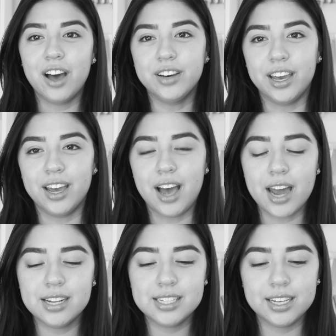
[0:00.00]
Okay,
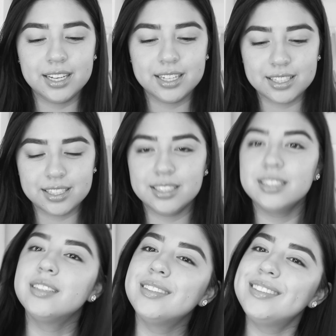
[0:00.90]
honestly,
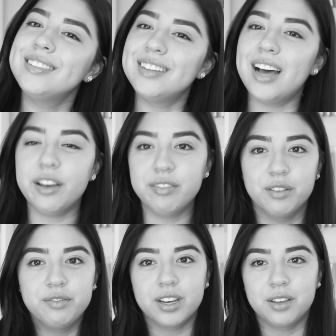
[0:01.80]
I
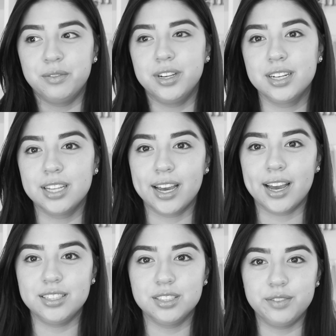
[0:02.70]
feel weird. Like,
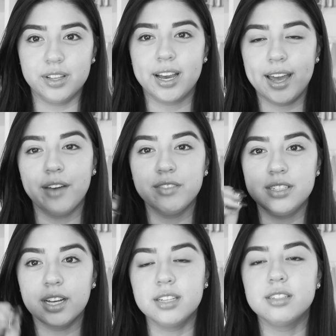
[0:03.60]
I just feel like I
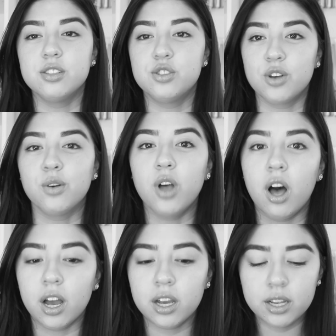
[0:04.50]
haven't done this in so
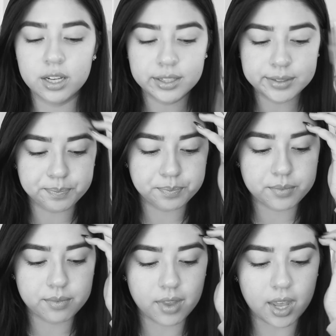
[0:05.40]
long.
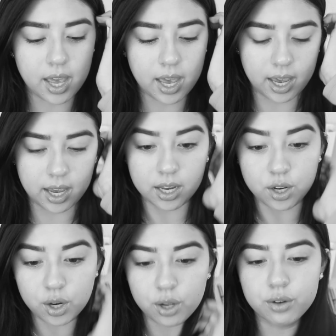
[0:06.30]
And,
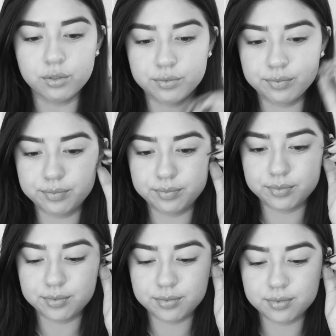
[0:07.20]
you know,
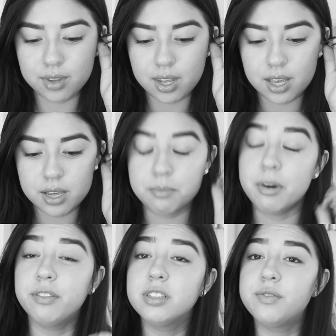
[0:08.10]

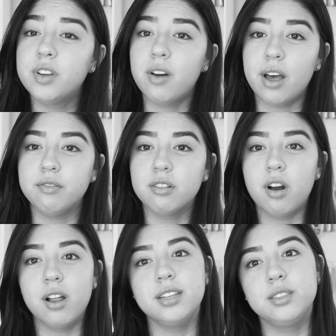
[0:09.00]
my first video ever,
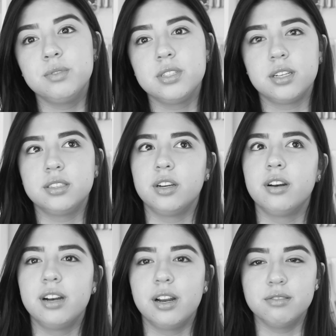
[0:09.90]
all I did was, like, start
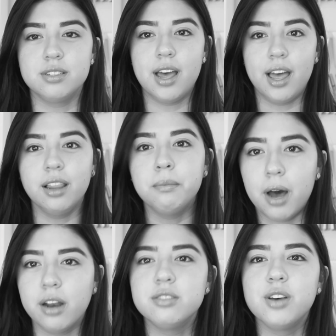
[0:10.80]
it, and I was hella
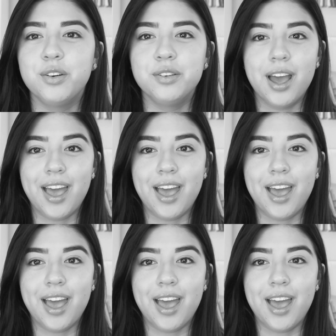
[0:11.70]
monotone.